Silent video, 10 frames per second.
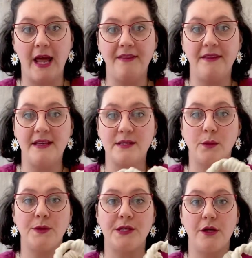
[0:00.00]
and then there's
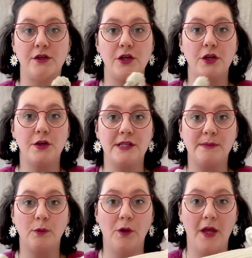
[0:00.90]
also 2
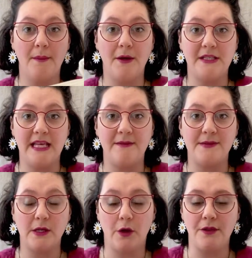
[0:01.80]
smaller
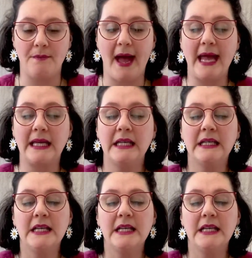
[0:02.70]
motifs on the back.